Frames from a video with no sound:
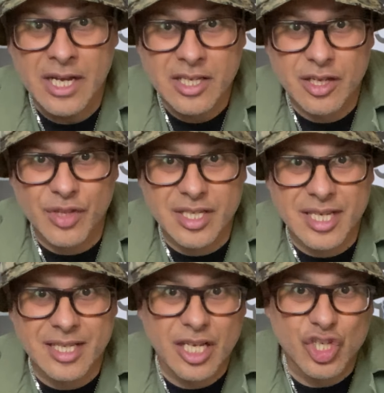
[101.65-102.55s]
So this
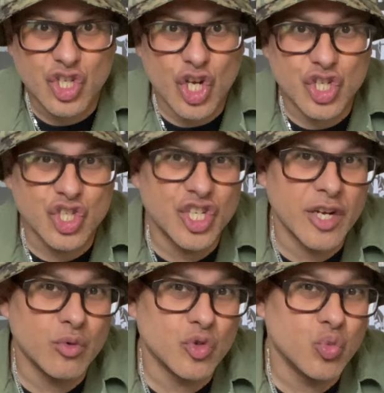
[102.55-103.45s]
says Surgeon
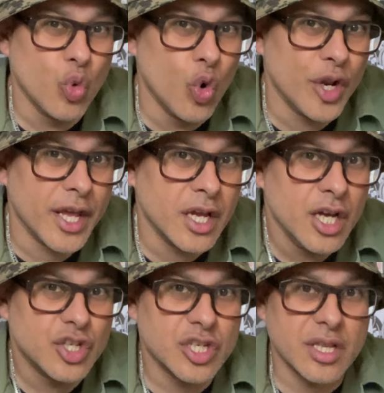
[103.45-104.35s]
General's warning,
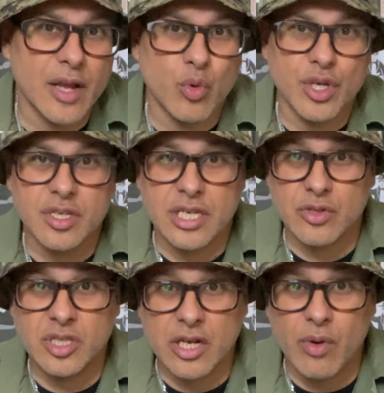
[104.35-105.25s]
just like what you see
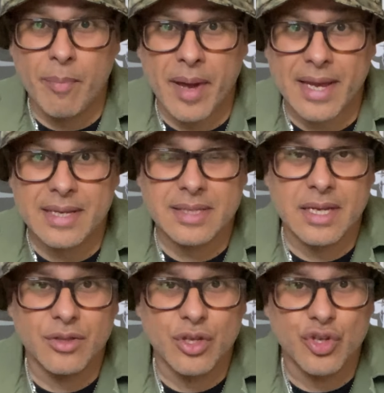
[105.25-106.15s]
on cigarette packets
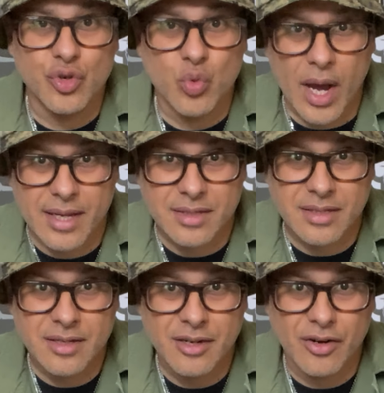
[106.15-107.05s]
in the
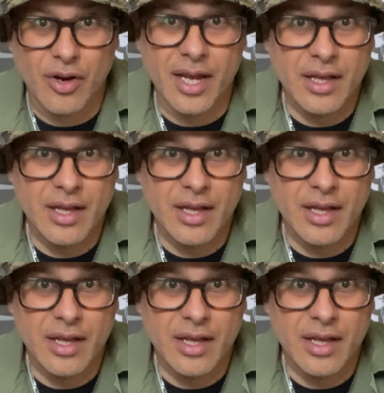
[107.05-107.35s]
US, all right?